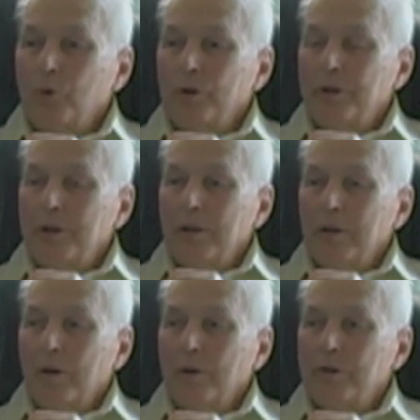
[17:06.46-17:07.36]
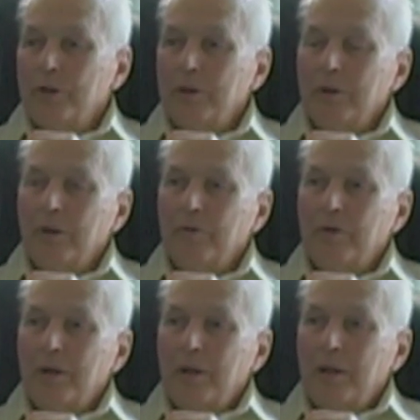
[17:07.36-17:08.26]
was the origin of
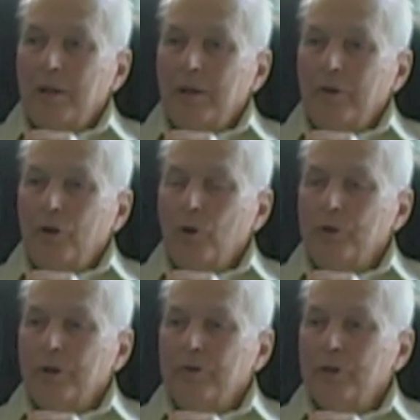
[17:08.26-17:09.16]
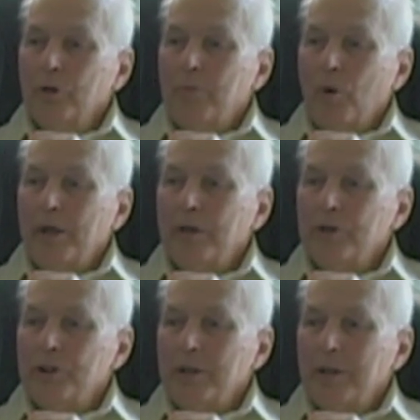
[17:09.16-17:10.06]
the notion of zero point
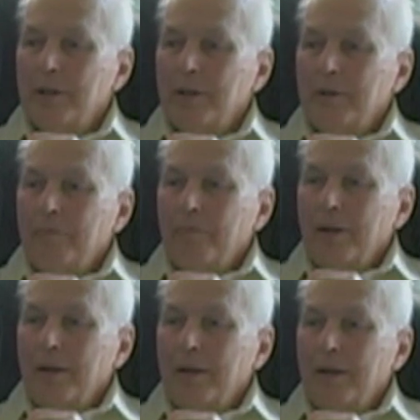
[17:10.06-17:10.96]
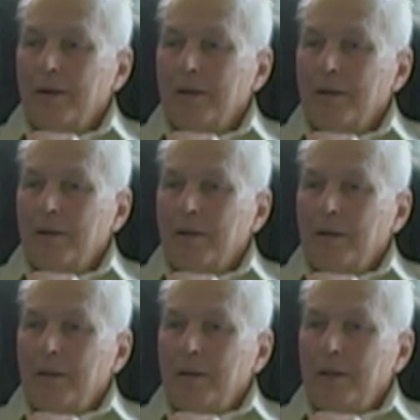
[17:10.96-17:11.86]
energy. A theory.
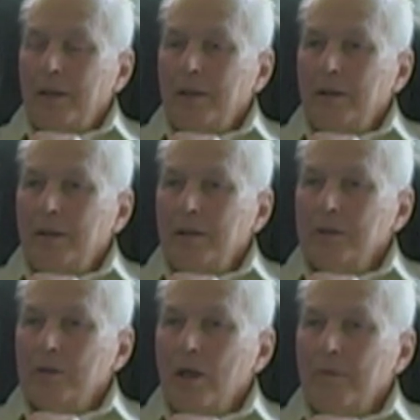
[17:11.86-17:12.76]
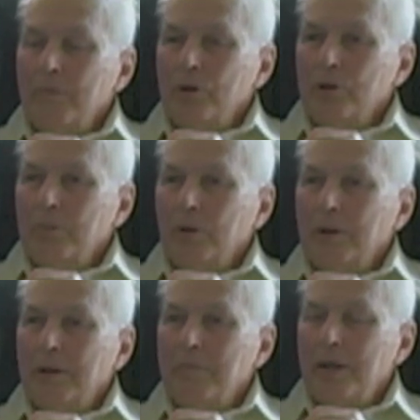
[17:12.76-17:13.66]
It is not measurable
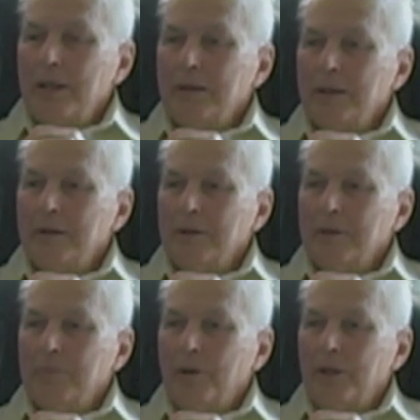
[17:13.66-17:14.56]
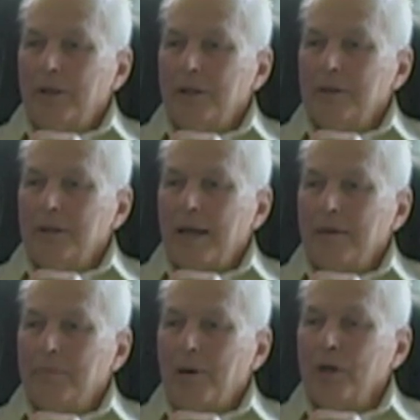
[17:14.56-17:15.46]
in many senses, but it is
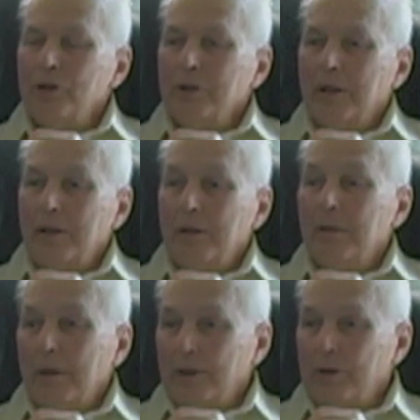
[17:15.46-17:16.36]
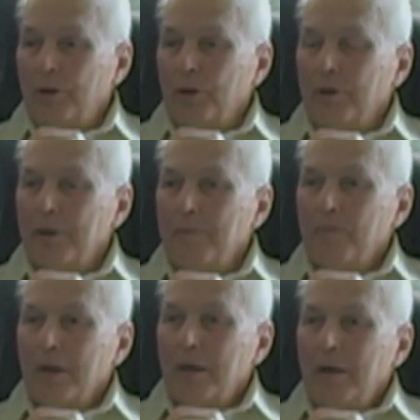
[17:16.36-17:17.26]
postulated as a theory
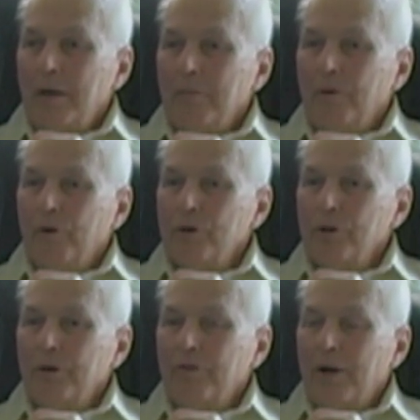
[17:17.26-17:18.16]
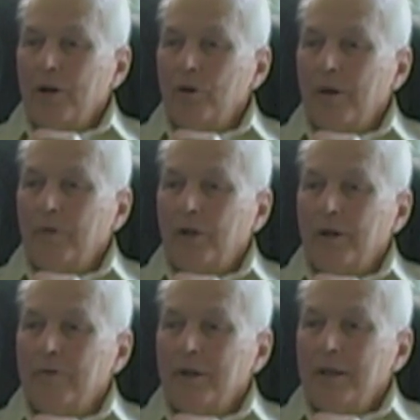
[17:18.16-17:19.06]
by virtue of the fact you have to
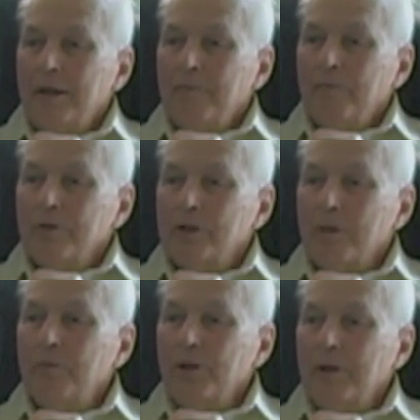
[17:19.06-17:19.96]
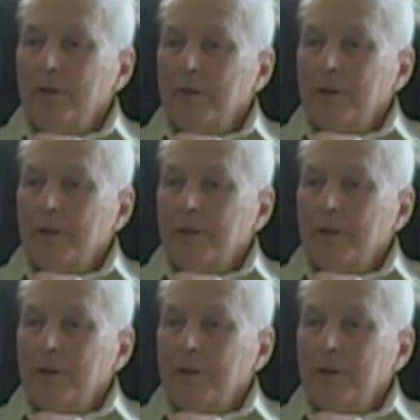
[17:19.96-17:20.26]
have something